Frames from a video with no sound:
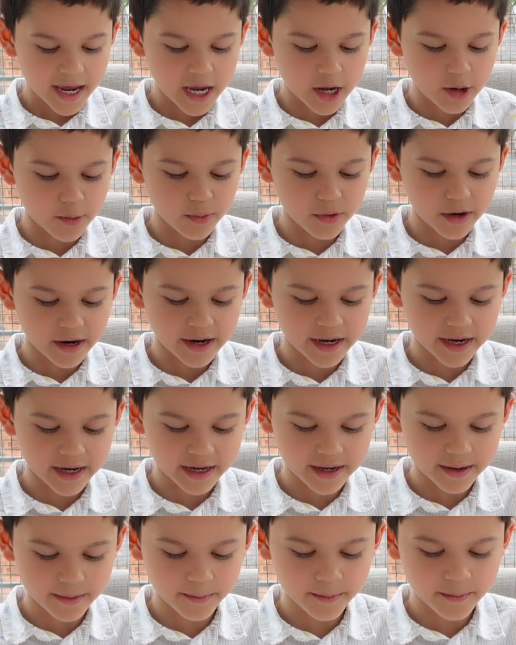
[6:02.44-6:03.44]

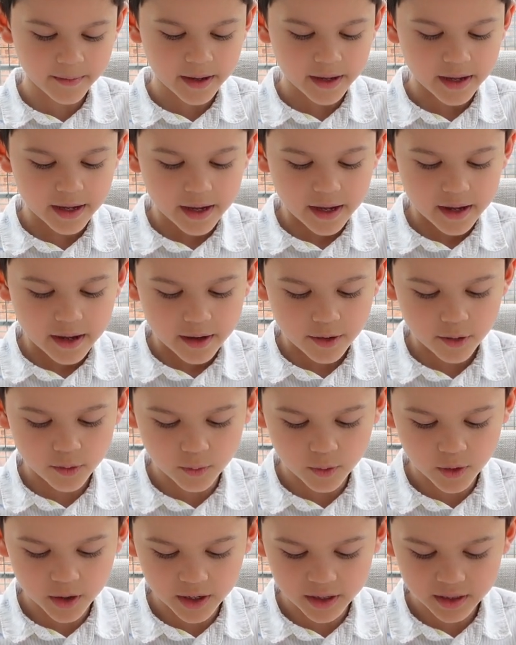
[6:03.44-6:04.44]
Ibrahim
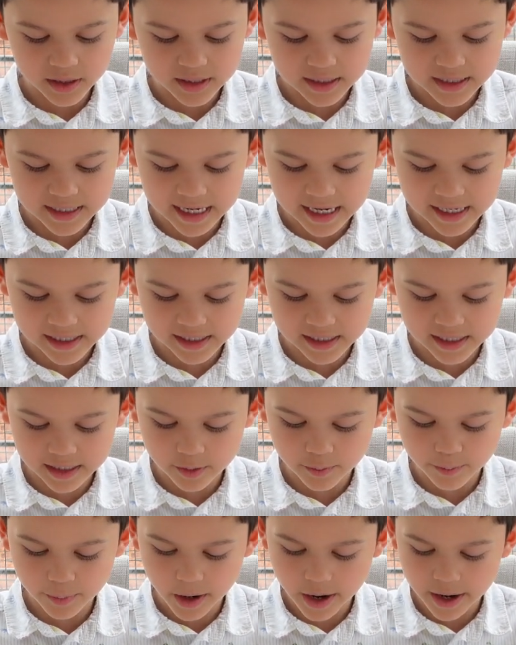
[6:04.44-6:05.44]
was
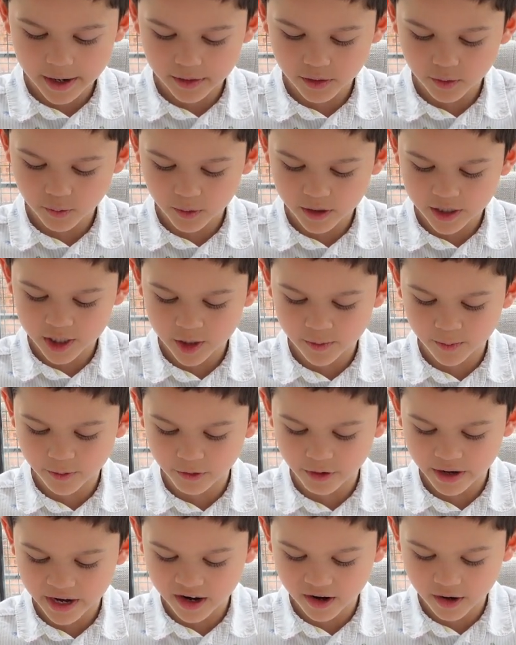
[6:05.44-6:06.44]
tested by the
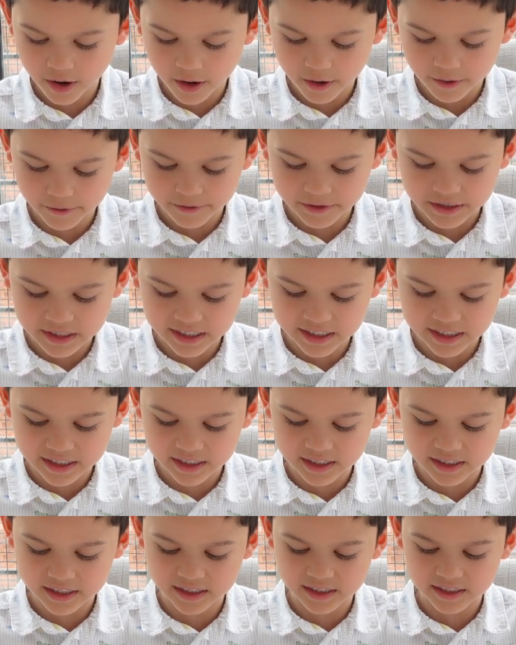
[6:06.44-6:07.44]
whispering of
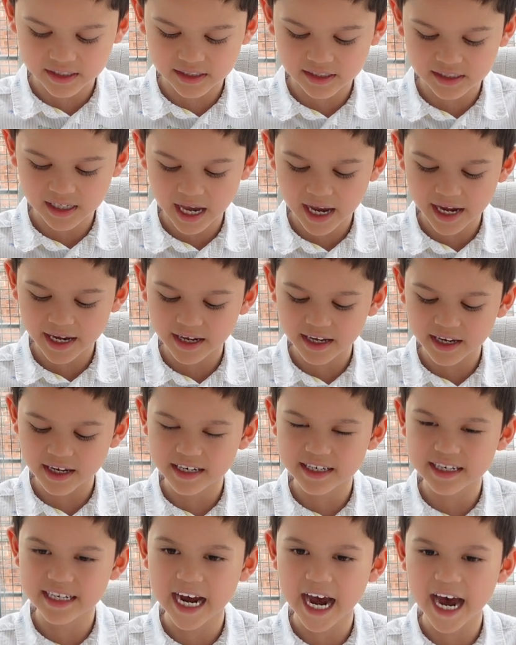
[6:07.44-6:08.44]
Shaitan
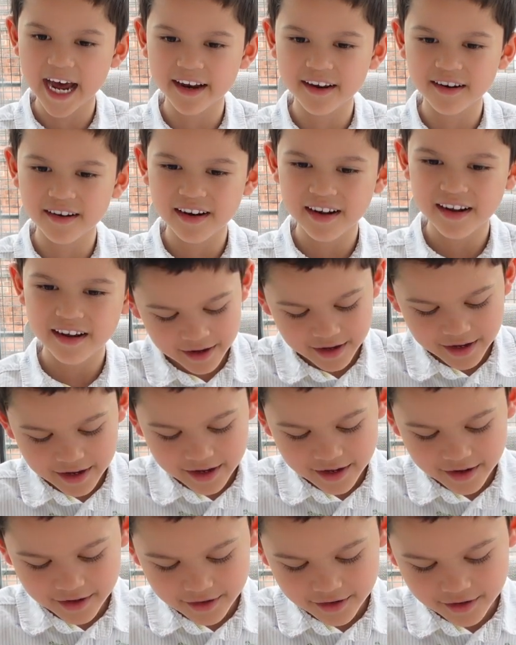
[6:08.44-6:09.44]

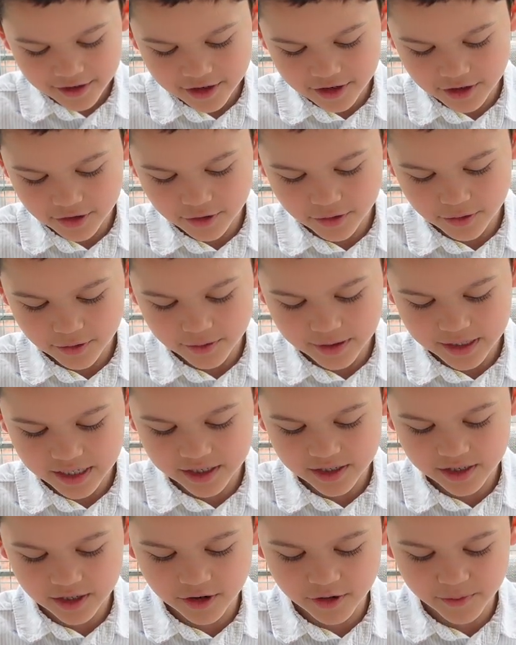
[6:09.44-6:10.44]
to
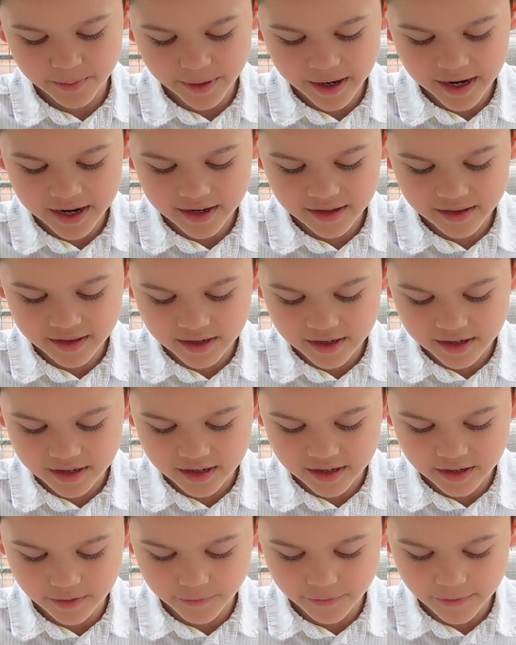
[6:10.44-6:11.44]
disobey
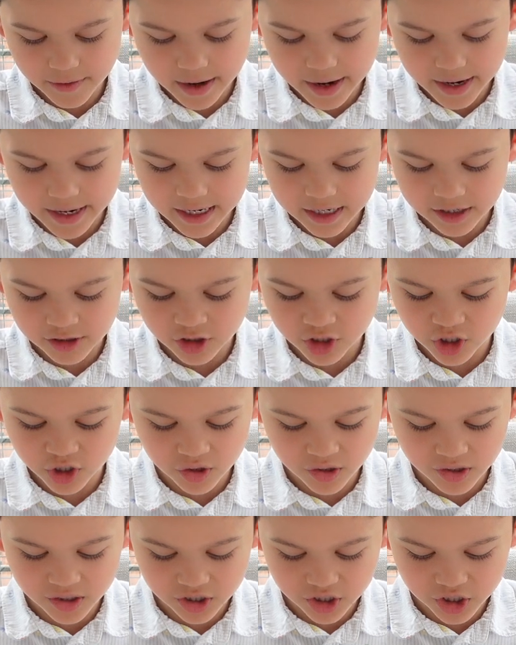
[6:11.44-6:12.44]
the divine
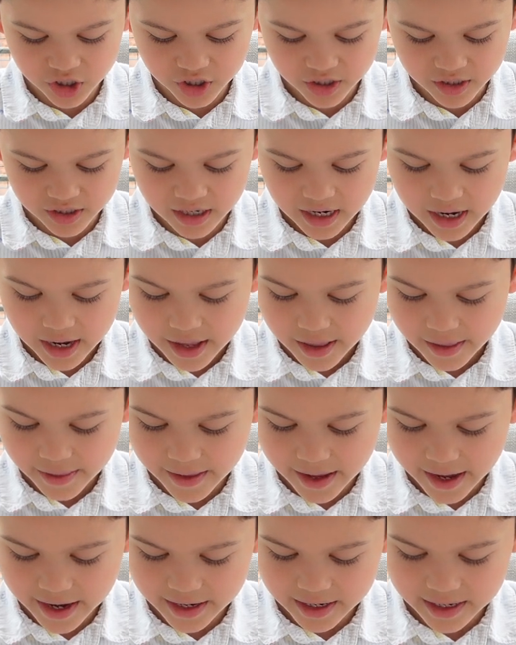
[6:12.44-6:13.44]
instruction
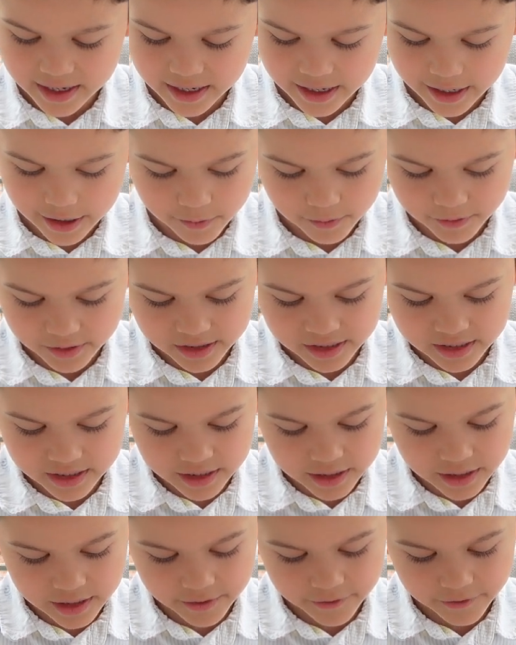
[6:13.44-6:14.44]
that he had
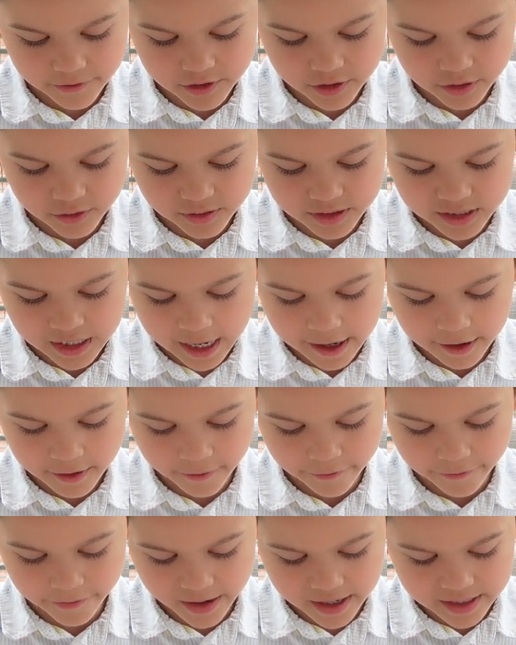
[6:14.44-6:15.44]
received to
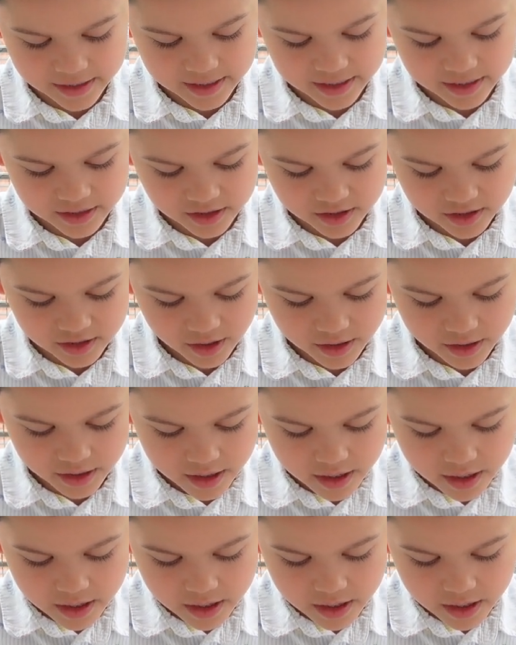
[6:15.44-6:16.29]
sacrifice his son.